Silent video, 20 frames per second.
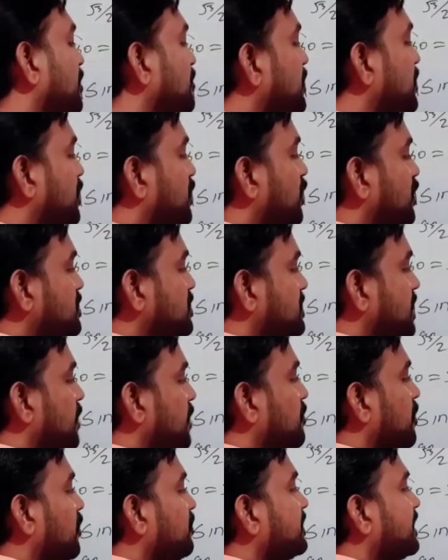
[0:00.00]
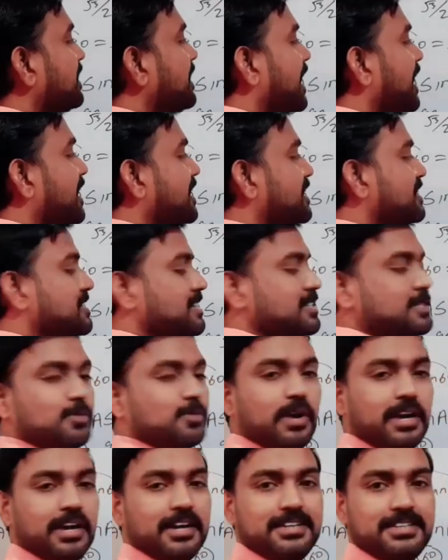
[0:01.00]
Because sum of three angles is
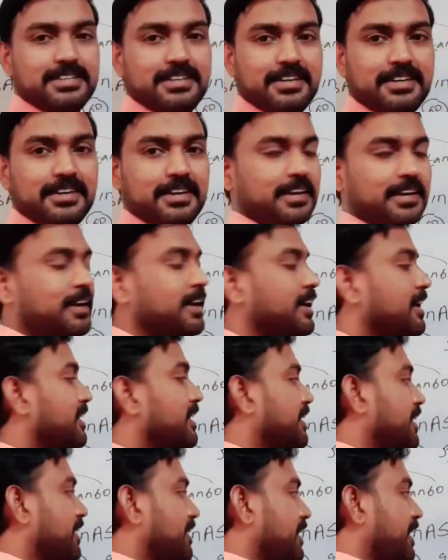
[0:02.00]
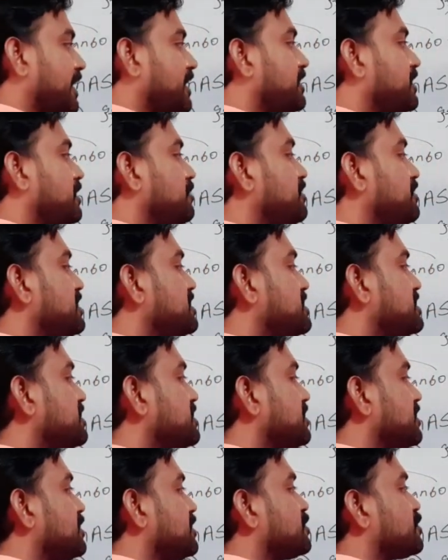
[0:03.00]
180 degree. Here 90 means
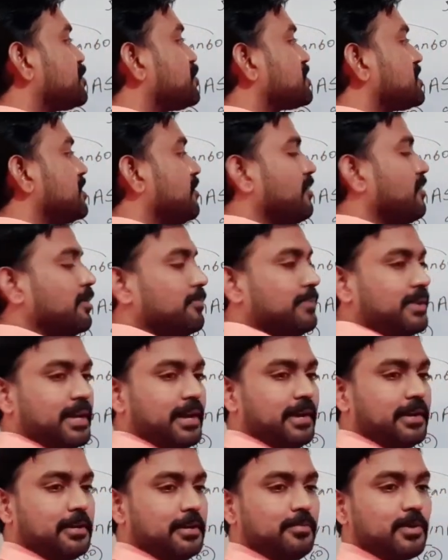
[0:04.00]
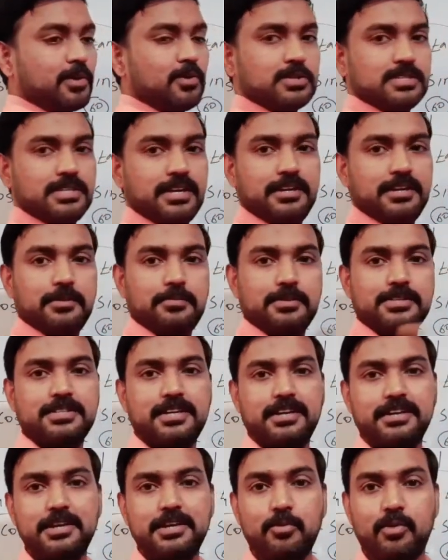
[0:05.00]
these two sum will be 90 because 90 plus
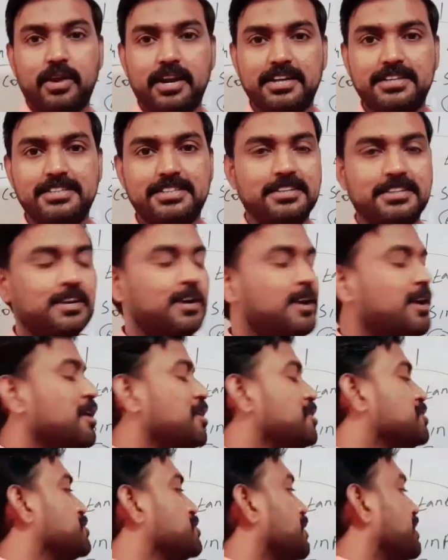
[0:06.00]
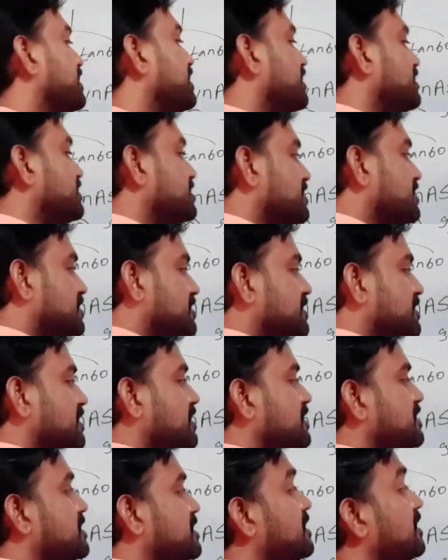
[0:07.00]
90, 180. So here 60
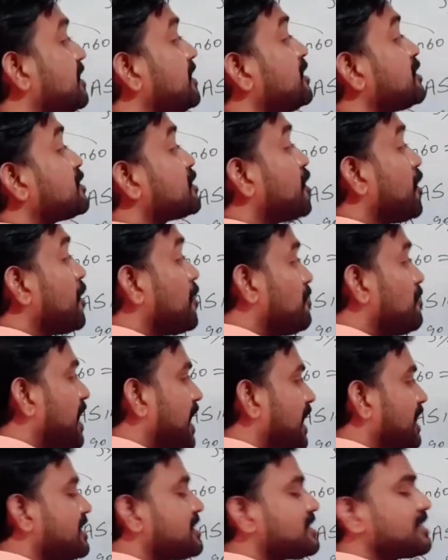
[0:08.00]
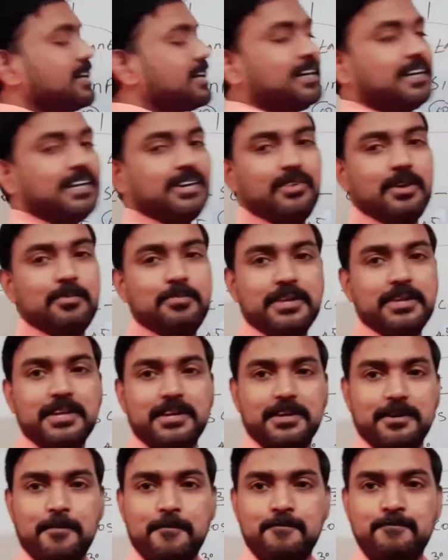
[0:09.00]
is there. So balance 30 will be
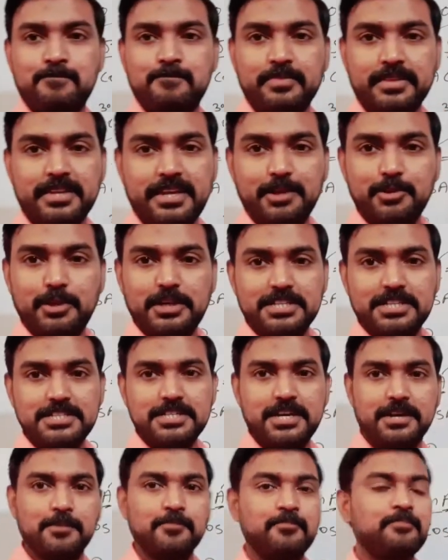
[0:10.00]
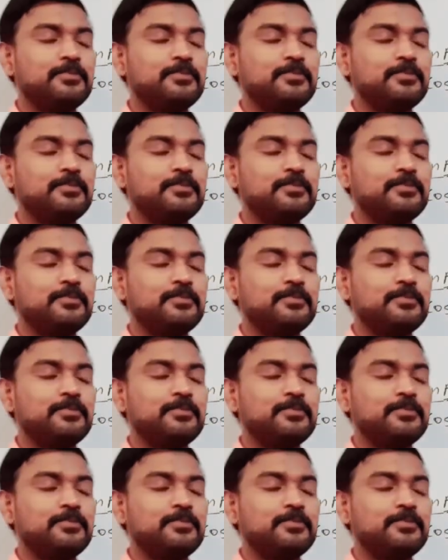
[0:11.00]
there. Can you understand?